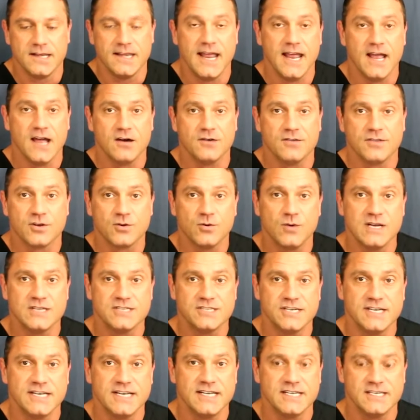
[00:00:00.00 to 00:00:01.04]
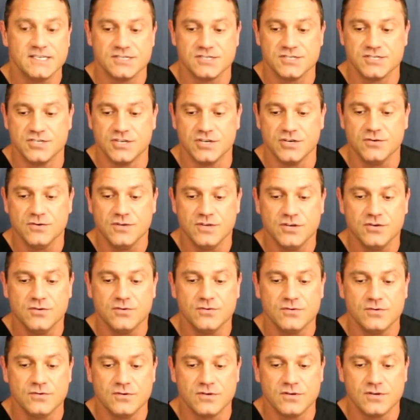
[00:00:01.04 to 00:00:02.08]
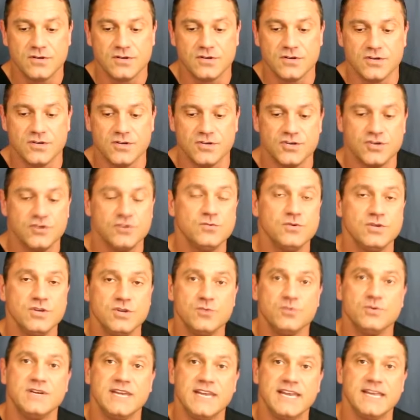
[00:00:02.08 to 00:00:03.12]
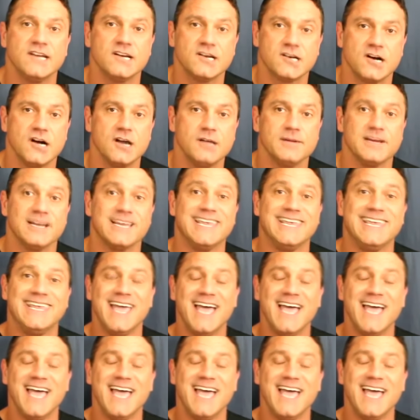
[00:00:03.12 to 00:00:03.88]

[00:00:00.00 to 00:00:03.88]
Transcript: Now the question is, do you do you need your gallbladder?